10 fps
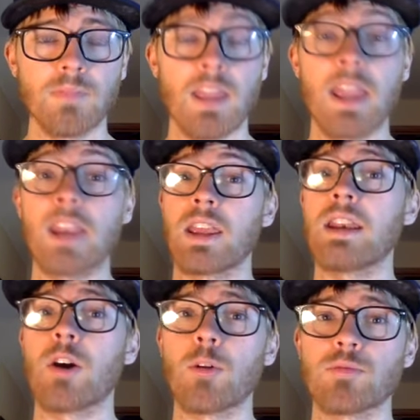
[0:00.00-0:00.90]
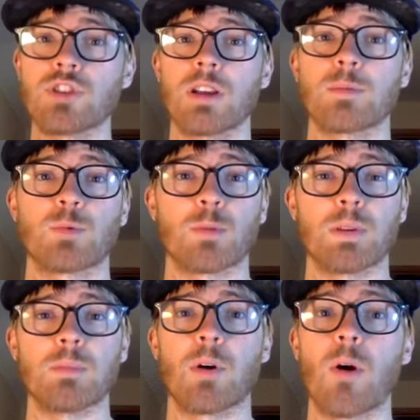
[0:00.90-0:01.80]
and in home gyms where
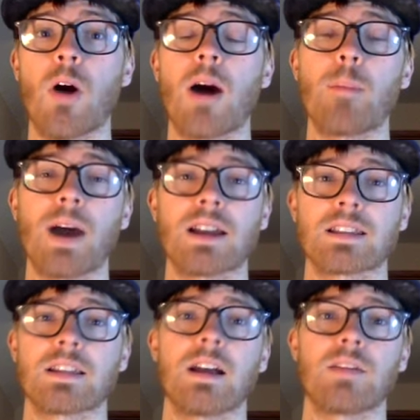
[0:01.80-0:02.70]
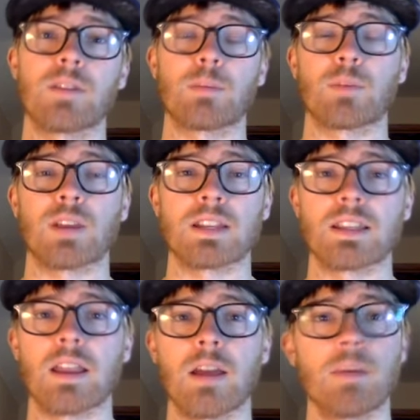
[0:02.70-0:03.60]
people go out, buy stuff, and bring it to
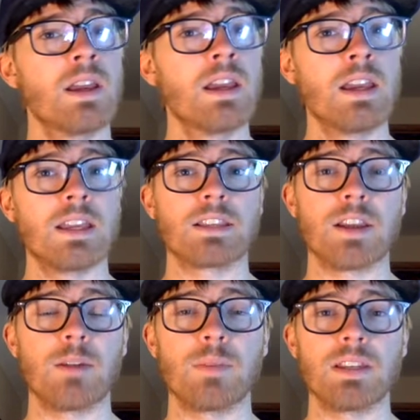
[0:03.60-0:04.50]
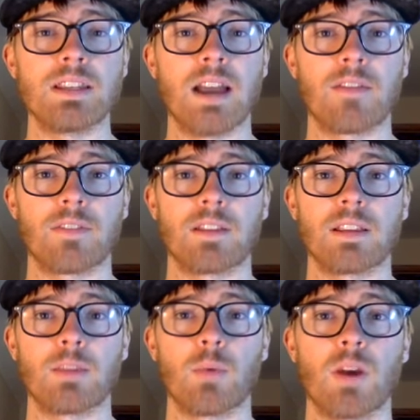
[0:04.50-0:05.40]
them is going to be
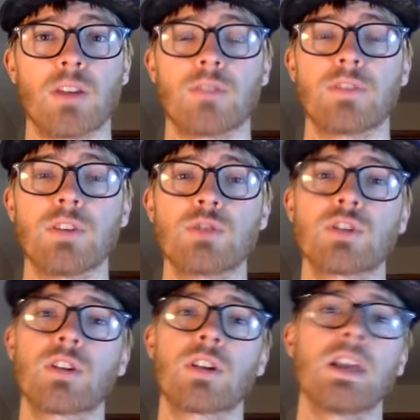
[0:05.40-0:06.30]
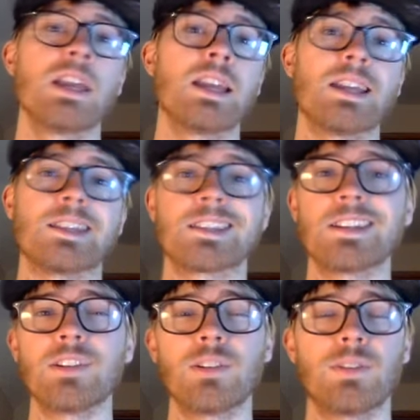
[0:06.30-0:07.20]
definitely the way of the future. It
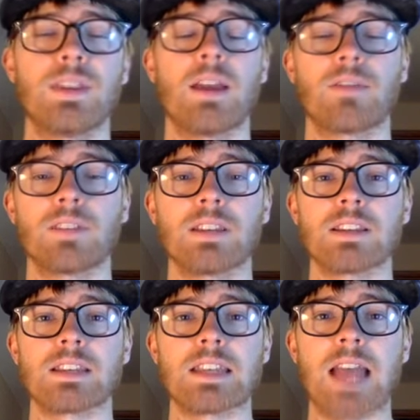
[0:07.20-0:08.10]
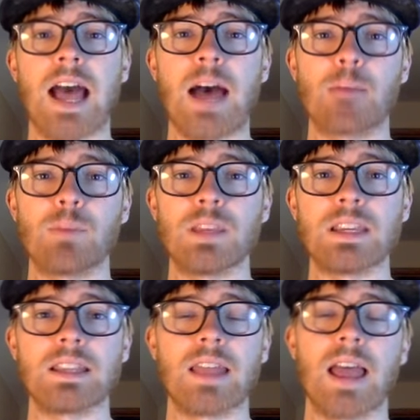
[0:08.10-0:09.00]
still definitely does not
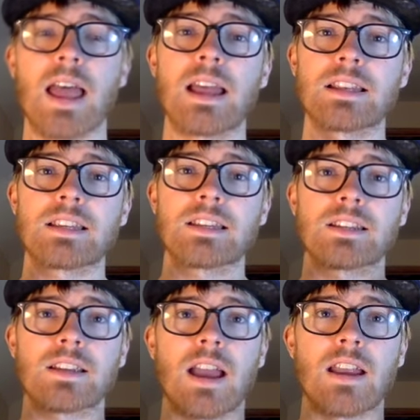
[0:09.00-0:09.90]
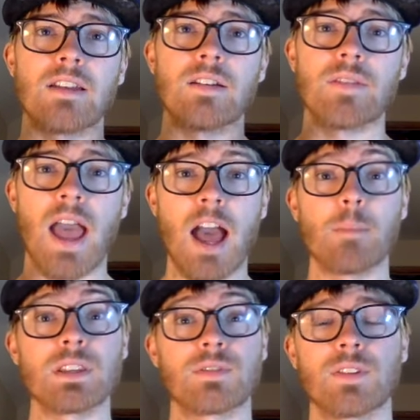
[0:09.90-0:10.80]
beat that kind of
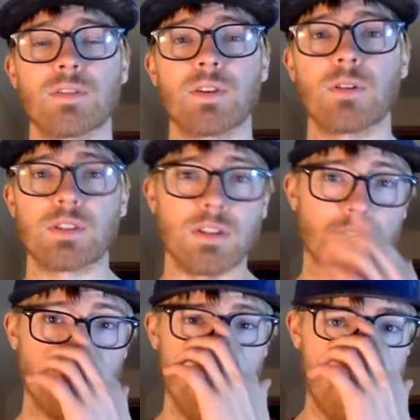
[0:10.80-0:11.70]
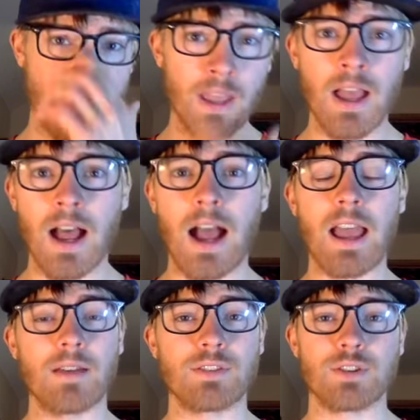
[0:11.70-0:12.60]
atmosphere of going to the gym. I
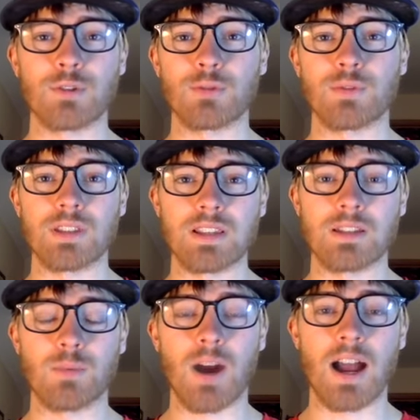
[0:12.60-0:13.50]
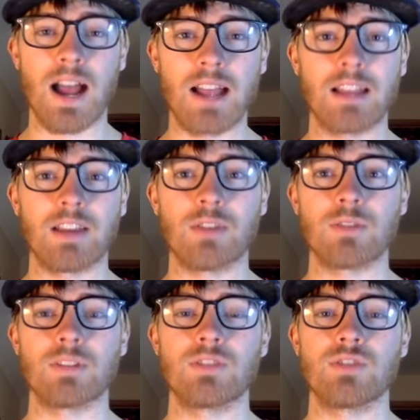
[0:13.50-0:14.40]
have certain reasons why I like going
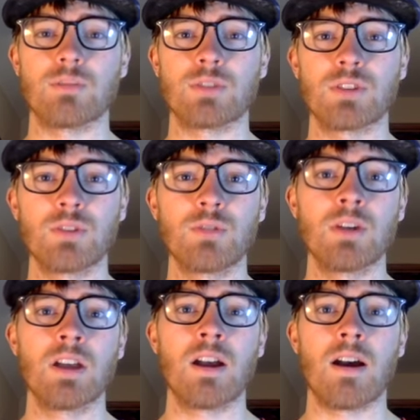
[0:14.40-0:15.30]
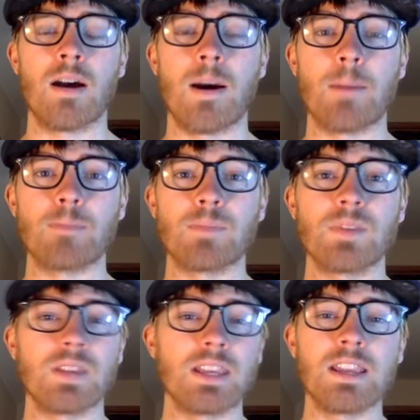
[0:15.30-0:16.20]
to the gym too. Um,
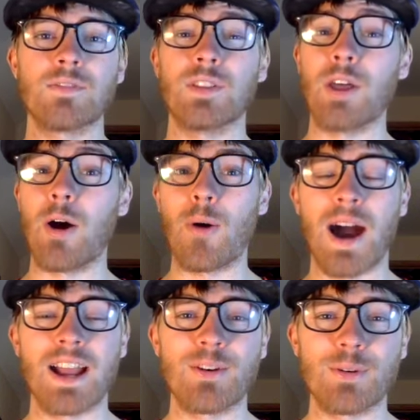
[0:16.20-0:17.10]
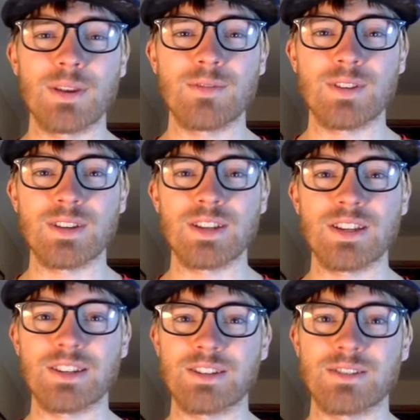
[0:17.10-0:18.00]
even though I don't
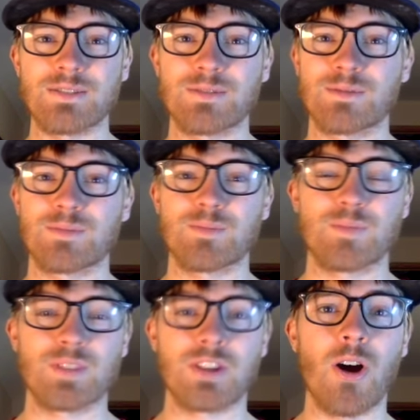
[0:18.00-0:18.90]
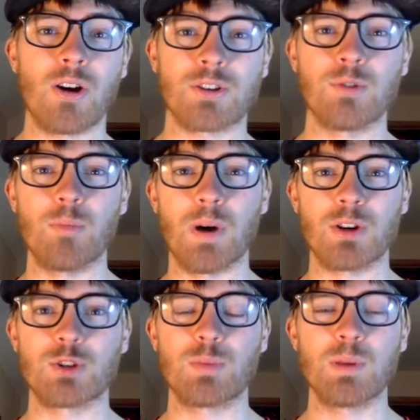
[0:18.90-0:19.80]
even talk to a
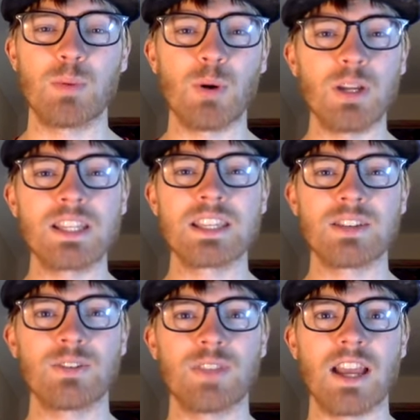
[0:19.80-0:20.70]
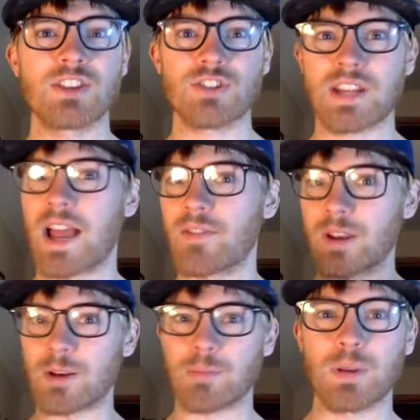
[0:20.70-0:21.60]
bunch of people, it's still nice just
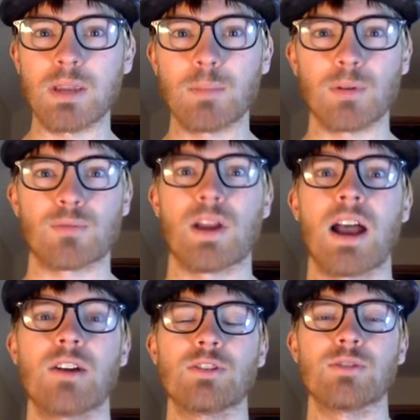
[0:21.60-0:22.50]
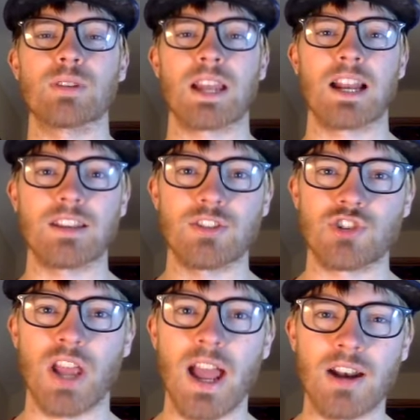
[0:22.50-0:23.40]
having people around you and kind of the
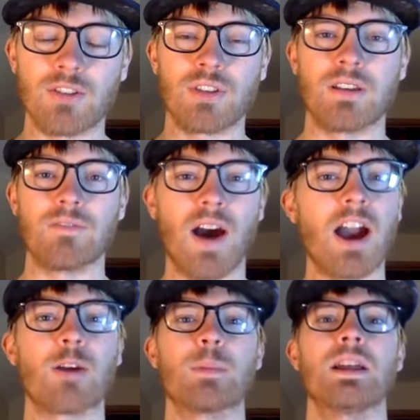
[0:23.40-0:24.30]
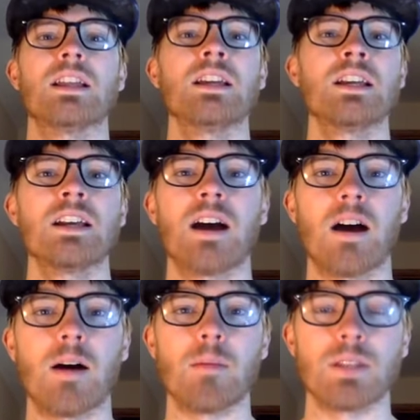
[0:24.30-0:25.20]
chatter, the environment.
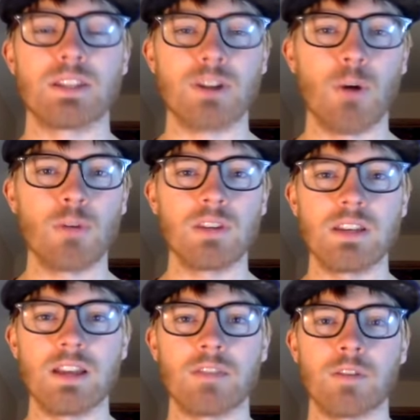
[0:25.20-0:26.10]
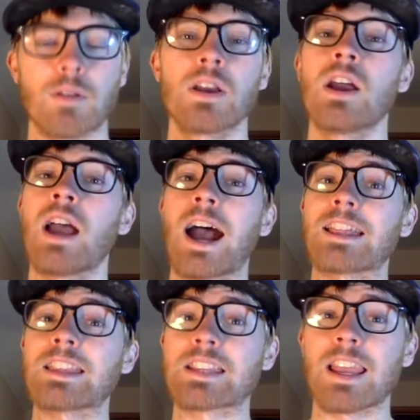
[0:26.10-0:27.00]
Um, it's totally different. At
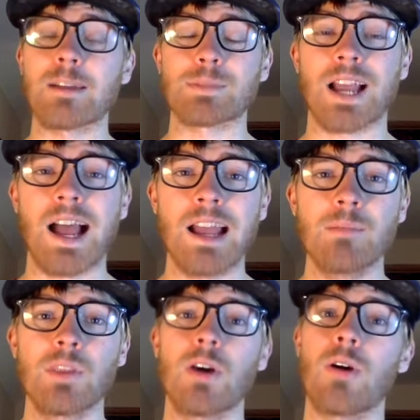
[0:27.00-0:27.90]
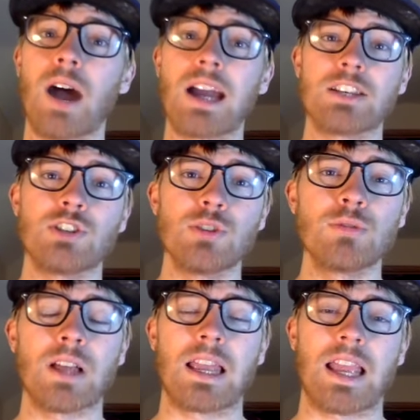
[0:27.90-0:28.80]
the same time, though, I do
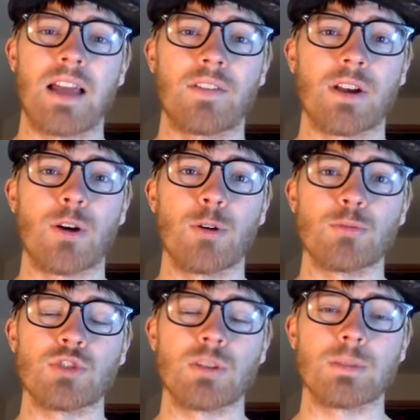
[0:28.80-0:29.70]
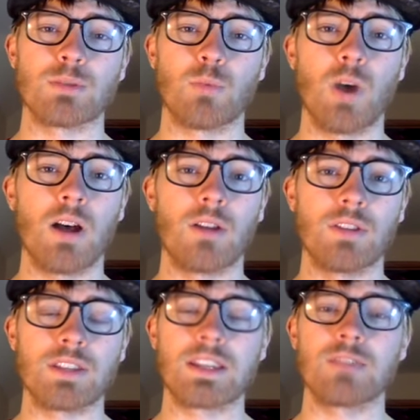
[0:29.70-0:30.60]
like having a home gym as well.
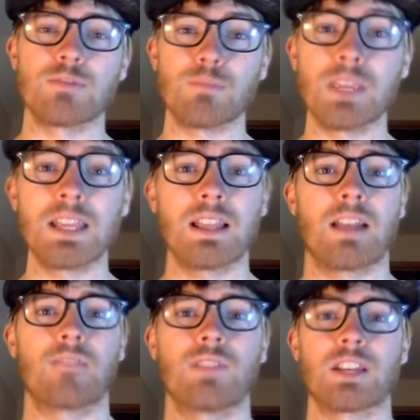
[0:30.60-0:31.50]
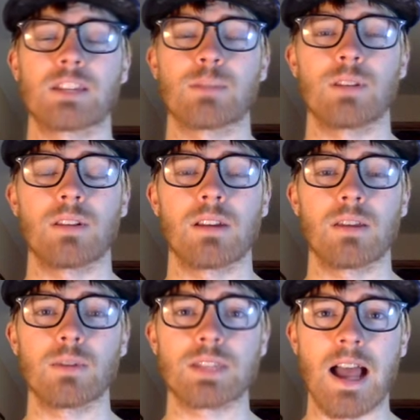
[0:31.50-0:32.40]
This gives me a lot of flexibility
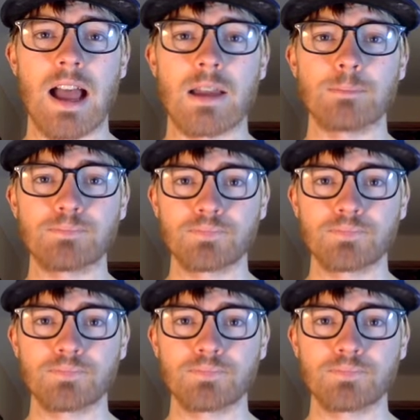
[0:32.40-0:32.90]
with time.